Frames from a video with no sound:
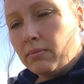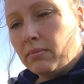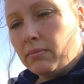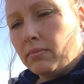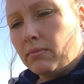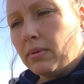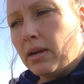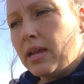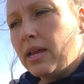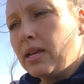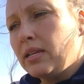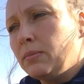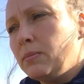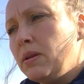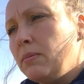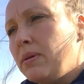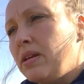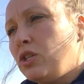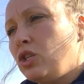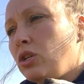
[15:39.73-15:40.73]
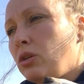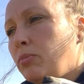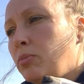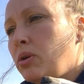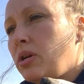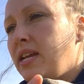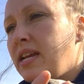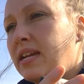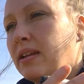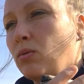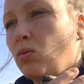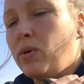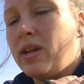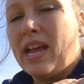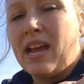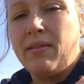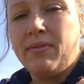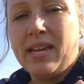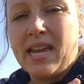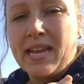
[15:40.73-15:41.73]
my husband mentioned putting, we
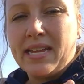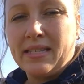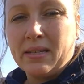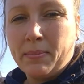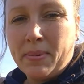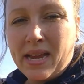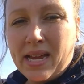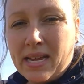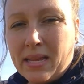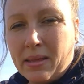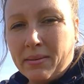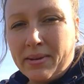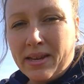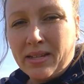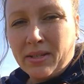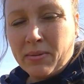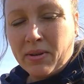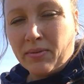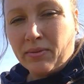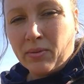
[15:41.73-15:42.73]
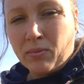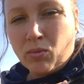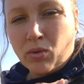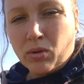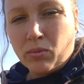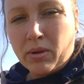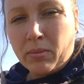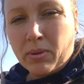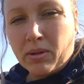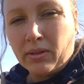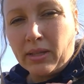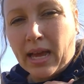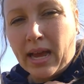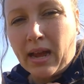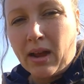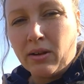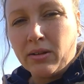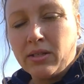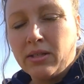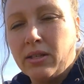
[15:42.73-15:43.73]
have cans of paint in the basement from where we built the
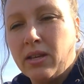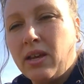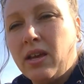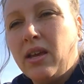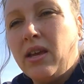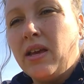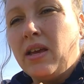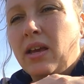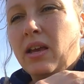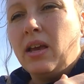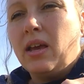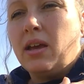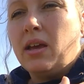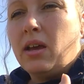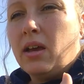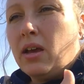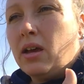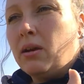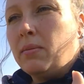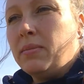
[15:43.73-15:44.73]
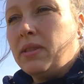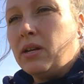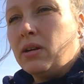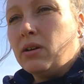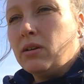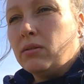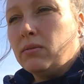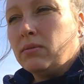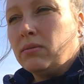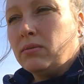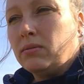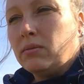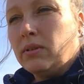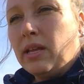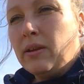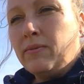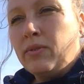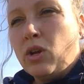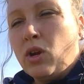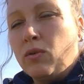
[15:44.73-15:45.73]
house uh, that are
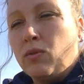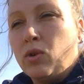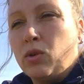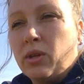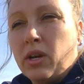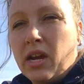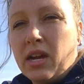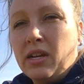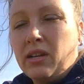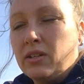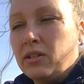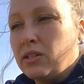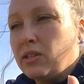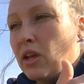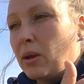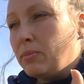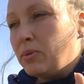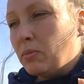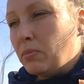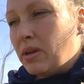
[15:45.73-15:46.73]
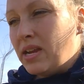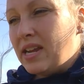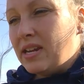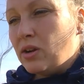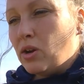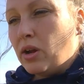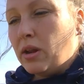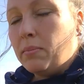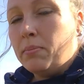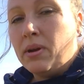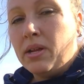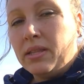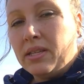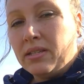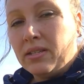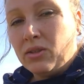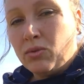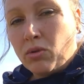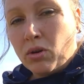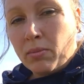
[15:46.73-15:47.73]
left over that I could slop some paint on, but
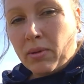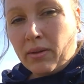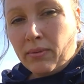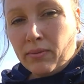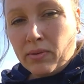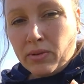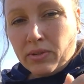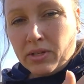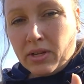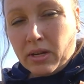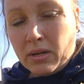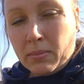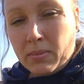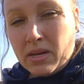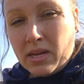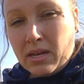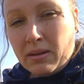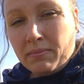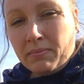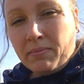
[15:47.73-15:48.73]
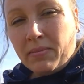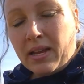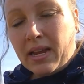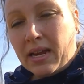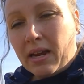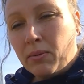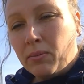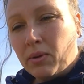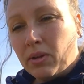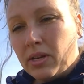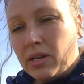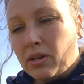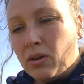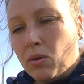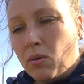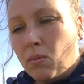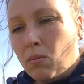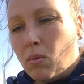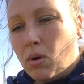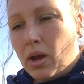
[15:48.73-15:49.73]
this is where my food's going to be, and I really
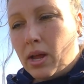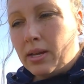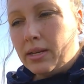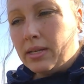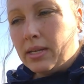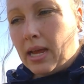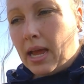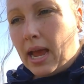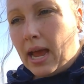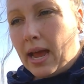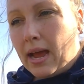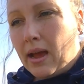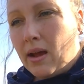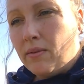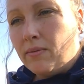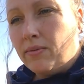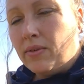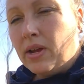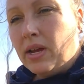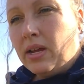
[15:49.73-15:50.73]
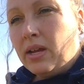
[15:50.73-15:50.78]
don't want to have